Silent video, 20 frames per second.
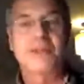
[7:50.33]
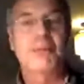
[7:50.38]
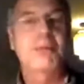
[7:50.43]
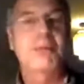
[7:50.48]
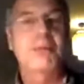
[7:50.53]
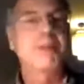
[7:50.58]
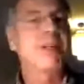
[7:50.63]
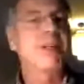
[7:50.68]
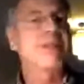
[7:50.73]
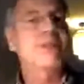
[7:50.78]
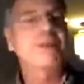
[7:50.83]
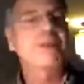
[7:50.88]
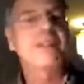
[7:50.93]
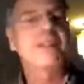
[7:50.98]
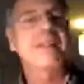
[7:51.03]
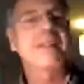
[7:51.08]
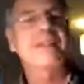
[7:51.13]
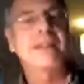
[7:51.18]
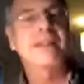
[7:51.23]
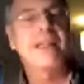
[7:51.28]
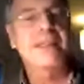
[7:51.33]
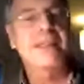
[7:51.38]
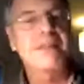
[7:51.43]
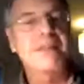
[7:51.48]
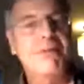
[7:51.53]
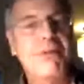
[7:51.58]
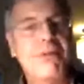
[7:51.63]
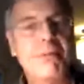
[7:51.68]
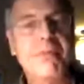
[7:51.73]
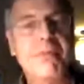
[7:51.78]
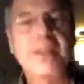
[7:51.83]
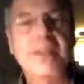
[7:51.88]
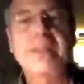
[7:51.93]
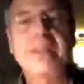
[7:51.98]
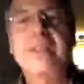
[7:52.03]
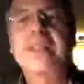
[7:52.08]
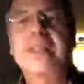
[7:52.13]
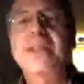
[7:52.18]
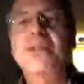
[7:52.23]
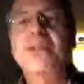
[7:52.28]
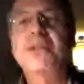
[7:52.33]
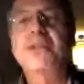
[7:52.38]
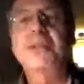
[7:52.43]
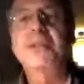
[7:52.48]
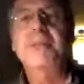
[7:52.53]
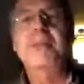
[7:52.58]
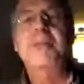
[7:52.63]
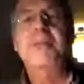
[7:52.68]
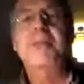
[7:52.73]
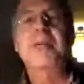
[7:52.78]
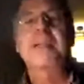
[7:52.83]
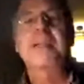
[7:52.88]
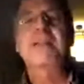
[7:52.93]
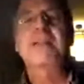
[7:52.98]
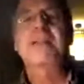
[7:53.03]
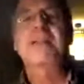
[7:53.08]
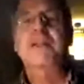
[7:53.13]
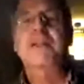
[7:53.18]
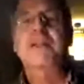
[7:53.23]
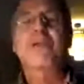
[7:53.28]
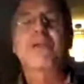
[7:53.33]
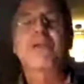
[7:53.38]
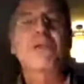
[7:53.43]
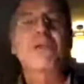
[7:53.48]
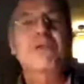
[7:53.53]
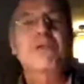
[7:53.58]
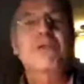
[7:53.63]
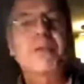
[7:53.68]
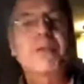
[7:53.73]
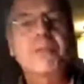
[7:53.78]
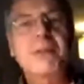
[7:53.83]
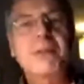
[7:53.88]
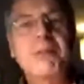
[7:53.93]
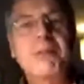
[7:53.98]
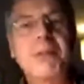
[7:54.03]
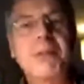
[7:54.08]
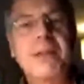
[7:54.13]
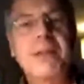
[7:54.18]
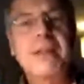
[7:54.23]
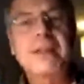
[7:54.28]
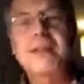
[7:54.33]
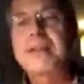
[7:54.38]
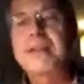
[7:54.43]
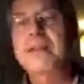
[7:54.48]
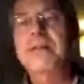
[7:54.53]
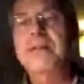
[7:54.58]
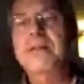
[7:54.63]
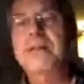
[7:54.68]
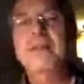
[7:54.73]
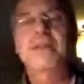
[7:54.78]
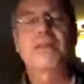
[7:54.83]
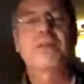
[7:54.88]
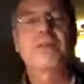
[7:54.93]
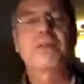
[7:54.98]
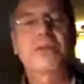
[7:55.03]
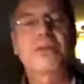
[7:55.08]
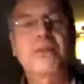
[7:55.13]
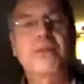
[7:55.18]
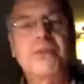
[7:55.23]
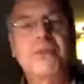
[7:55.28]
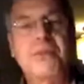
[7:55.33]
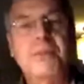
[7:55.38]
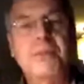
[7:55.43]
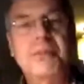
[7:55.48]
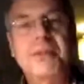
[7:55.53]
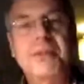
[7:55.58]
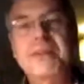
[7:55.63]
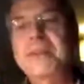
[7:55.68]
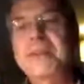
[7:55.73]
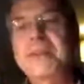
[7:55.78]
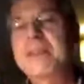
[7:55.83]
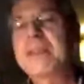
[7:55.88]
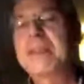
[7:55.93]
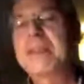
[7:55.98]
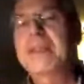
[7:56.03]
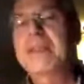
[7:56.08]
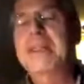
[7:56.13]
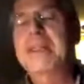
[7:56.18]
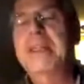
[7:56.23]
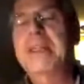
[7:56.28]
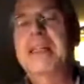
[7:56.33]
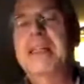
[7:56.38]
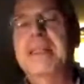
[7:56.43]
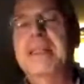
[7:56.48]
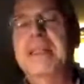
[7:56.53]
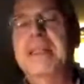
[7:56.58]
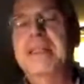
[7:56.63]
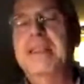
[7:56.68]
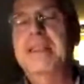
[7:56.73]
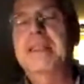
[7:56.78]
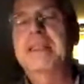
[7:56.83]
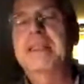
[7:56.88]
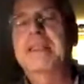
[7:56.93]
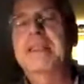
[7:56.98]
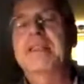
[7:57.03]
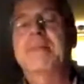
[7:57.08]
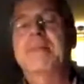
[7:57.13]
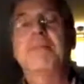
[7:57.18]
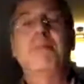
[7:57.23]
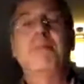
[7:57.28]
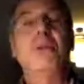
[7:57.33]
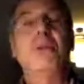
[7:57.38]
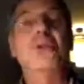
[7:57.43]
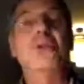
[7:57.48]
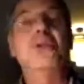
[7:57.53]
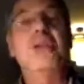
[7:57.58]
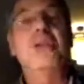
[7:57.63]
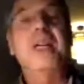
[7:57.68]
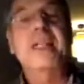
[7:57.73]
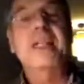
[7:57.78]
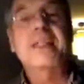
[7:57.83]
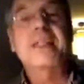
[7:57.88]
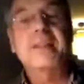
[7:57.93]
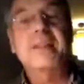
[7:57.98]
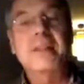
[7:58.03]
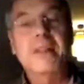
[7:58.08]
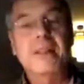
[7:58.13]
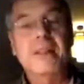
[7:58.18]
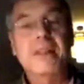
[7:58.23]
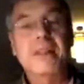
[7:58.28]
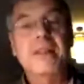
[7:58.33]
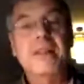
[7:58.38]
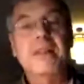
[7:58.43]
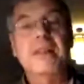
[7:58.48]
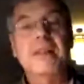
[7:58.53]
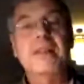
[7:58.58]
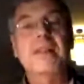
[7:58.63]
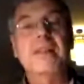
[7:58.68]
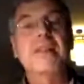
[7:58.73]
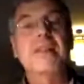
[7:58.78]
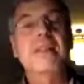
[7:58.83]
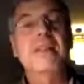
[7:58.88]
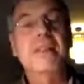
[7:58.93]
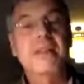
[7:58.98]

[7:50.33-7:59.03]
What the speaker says: You remember there was that slide from Tony McMichael, observe the present and project in the future.